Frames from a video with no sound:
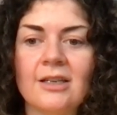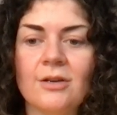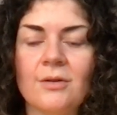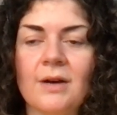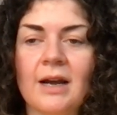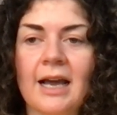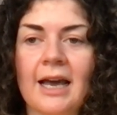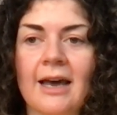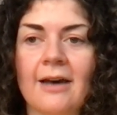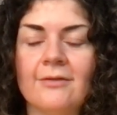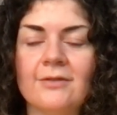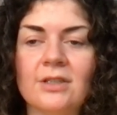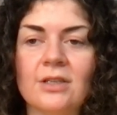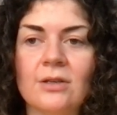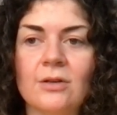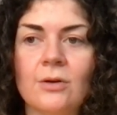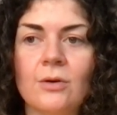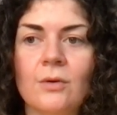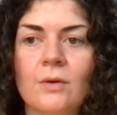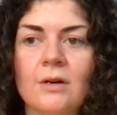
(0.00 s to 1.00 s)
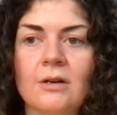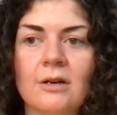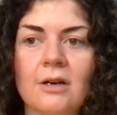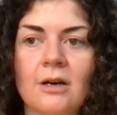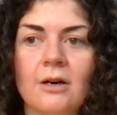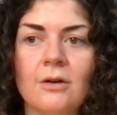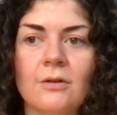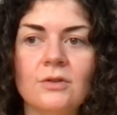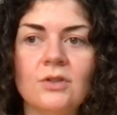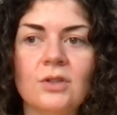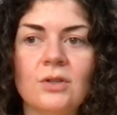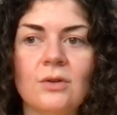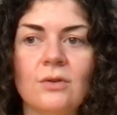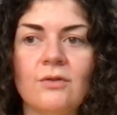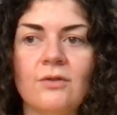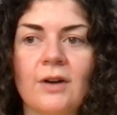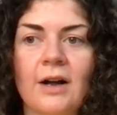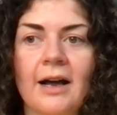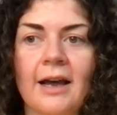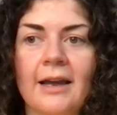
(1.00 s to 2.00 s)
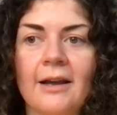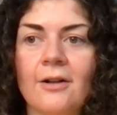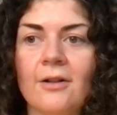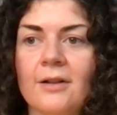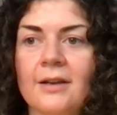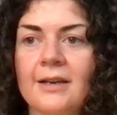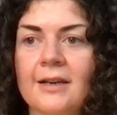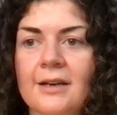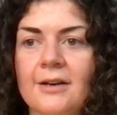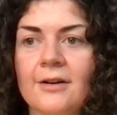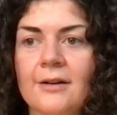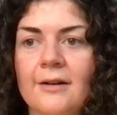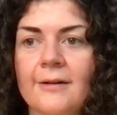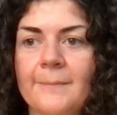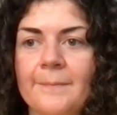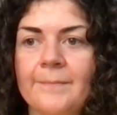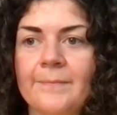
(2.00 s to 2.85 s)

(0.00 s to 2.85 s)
you have to go to File here